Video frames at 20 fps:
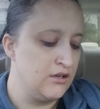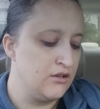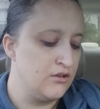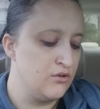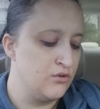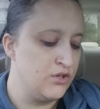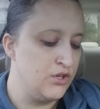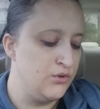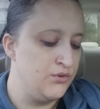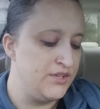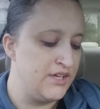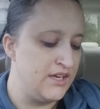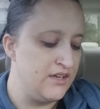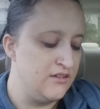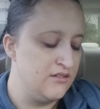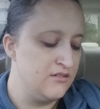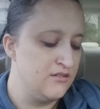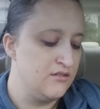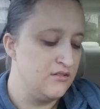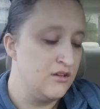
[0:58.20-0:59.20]
CoQ10.
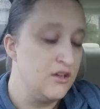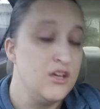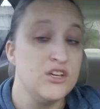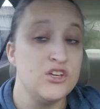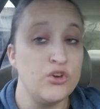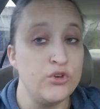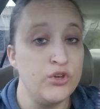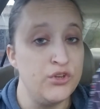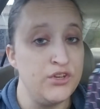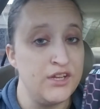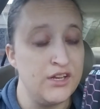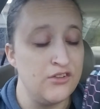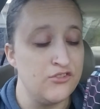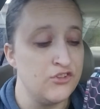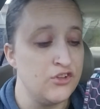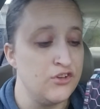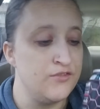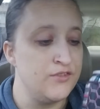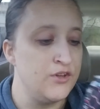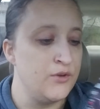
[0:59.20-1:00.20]
CoQ10 is
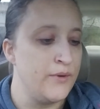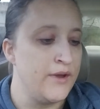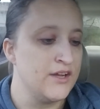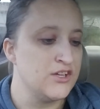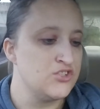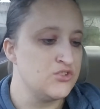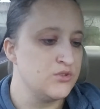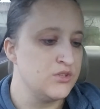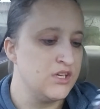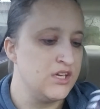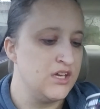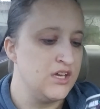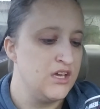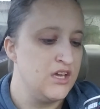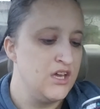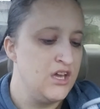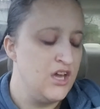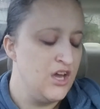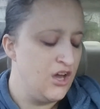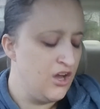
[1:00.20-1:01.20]
good for you, actually.
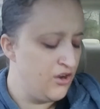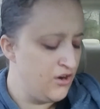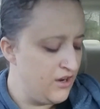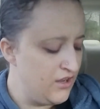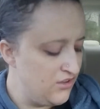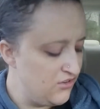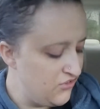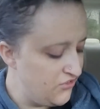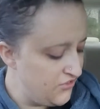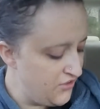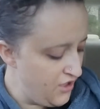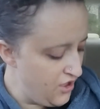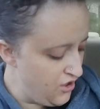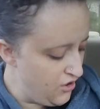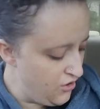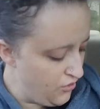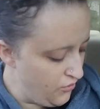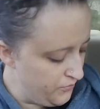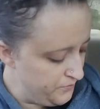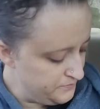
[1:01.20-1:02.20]
Alright,
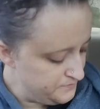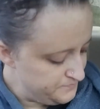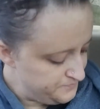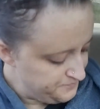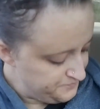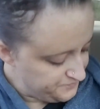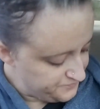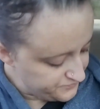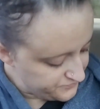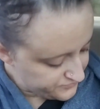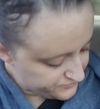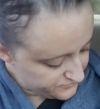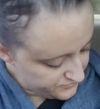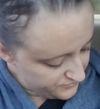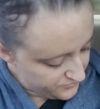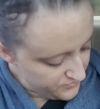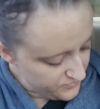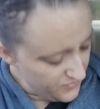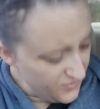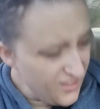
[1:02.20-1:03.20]
so
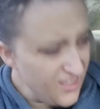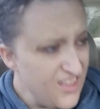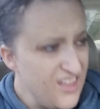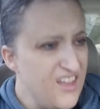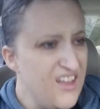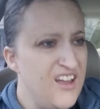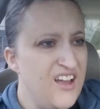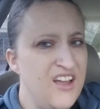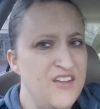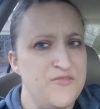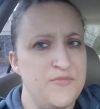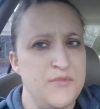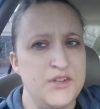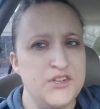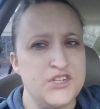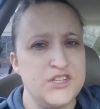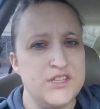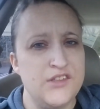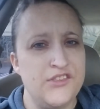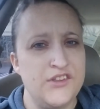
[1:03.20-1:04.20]
I've
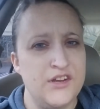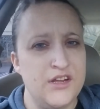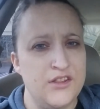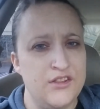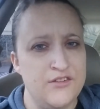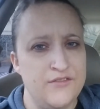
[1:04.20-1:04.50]
mentioned this in other